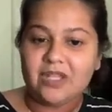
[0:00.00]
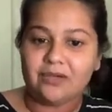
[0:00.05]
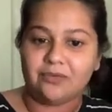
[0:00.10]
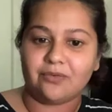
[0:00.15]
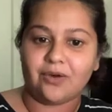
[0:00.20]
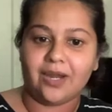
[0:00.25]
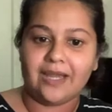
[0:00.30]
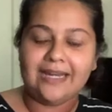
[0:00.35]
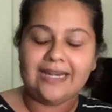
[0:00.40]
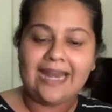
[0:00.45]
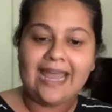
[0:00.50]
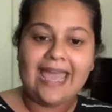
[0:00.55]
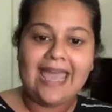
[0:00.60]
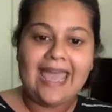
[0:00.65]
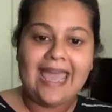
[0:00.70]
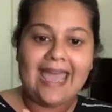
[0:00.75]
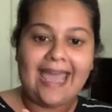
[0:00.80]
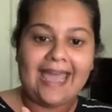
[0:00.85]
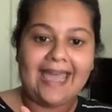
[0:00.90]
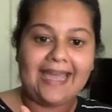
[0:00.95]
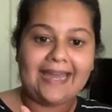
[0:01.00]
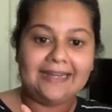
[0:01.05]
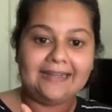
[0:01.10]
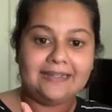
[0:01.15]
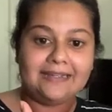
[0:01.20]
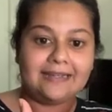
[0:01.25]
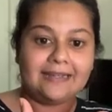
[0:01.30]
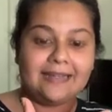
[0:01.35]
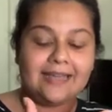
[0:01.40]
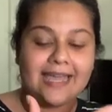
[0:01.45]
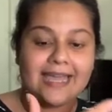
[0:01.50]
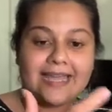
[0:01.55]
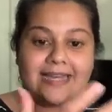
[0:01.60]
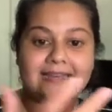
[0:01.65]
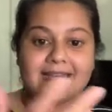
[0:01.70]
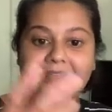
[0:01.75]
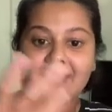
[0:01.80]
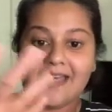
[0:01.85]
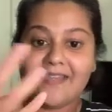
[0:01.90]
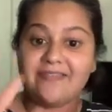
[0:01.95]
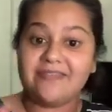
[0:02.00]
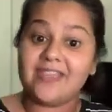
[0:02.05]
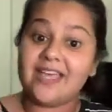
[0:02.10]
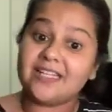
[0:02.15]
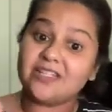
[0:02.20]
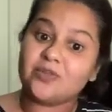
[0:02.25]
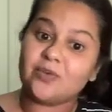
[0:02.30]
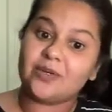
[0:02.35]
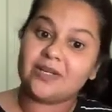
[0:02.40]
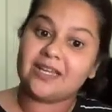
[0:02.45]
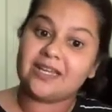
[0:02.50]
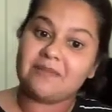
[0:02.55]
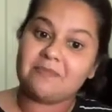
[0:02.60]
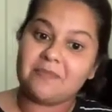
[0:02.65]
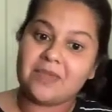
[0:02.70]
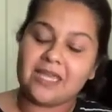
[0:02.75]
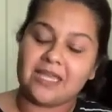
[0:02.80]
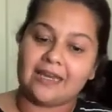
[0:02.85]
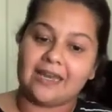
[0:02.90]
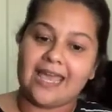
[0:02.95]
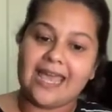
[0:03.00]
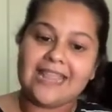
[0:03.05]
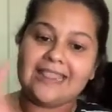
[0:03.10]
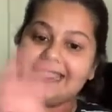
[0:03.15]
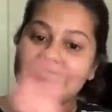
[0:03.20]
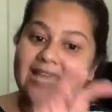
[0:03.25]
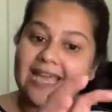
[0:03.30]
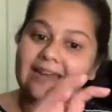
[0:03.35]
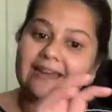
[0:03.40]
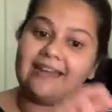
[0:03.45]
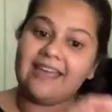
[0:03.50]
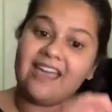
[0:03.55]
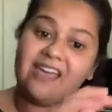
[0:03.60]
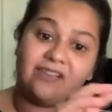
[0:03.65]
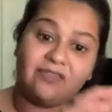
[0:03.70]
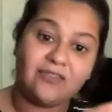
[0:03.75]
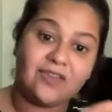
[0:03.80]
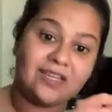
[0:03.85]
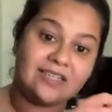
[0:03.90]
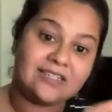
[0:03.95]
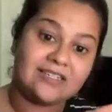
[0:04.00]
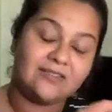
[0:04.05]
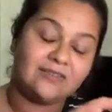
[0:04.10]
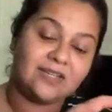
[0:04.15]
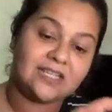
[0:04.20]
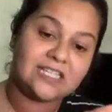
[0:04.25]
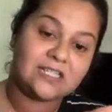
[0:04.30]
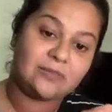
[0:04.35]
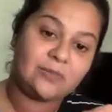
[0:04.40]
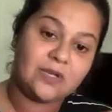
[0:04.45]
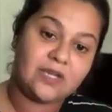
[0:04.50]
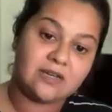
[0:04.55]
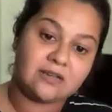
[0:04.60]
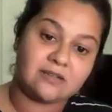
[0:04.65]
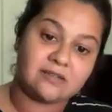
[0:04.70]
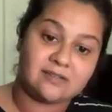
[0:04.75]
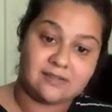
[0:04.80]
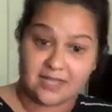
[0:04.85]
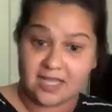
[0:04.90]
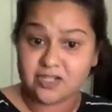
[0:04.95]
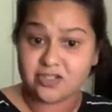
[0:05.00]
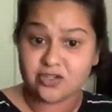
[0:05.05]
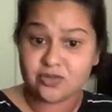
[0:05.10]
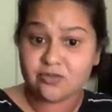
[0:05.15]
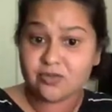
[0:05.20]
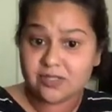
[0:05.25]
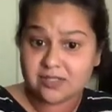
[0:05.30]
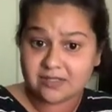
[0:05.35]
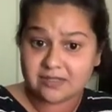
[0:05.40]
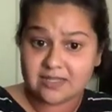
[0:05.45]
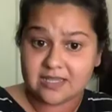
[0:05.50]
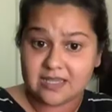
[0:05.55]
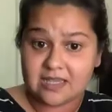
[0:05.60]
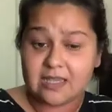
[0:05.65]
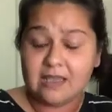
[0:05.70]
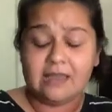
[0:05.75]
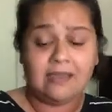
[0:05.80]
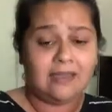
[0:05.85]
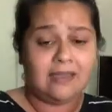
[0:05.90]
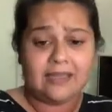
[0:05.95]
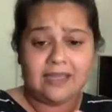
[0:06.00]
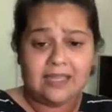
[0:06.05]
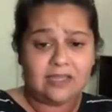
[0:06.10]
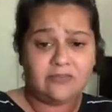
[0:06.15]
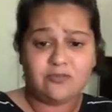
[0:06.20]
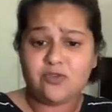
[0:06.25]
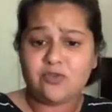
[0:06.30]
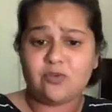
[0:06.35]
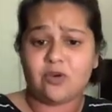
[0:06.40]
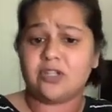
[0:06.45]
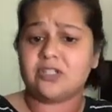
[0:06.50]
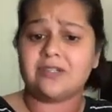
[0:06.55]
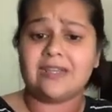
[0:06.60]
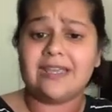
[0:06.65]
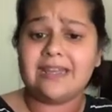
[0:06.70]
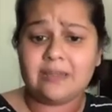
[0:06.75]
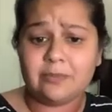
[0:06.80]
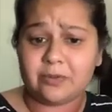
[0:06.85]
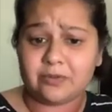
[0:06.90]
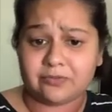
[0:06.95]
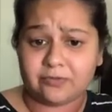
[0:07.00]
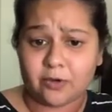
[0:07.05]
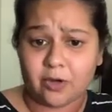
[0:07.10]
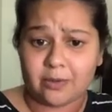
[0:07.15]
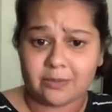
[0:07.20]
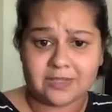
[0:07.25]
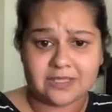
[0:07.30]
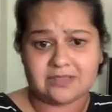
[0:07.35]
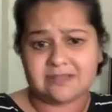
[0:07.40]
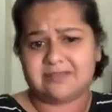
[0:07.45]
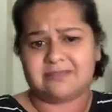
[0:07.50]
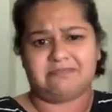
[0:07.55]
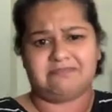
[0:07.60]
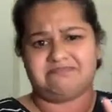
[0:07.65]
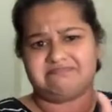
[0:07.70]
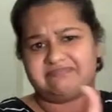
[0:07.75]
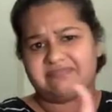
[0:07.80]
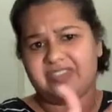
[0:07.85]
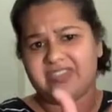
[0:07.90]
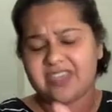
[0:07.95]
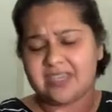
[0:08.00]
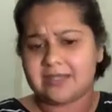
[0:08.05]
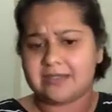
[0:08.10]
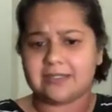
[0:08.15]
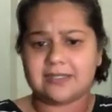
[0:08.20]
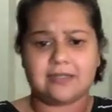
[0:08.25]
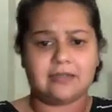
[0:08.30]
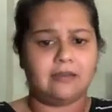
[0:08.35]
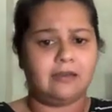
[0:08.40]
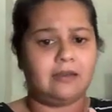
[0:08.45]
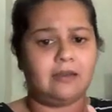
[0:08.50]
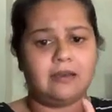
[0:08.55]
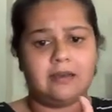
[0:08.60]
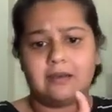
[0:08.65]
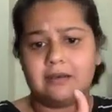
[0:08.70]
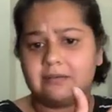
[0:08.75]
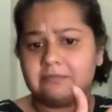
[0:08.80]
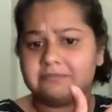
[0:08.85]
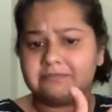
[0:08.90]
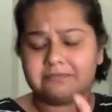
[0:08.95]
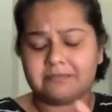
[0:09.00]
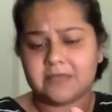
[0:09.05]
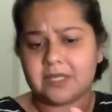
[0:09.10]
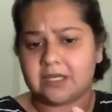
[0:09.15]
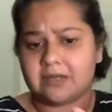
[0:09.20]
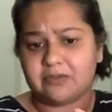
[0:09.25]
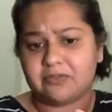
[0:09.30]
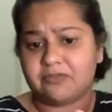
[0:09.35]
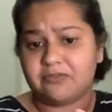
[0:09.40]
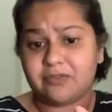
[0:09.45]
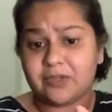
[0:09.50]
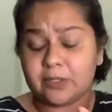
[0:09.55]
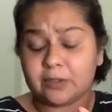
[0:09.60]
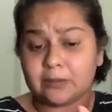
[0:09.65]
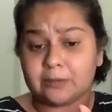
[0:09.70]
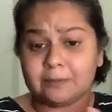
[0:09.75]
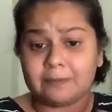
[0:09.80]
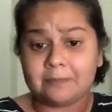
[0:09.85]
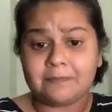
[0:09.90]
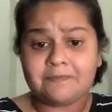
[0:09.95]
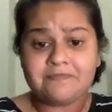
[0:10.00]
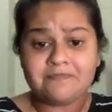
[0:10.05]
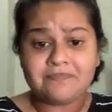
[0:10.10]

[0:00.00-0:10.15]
right? And that's what I mean. And that affective experience that you will see if you watch any performance, theater, film,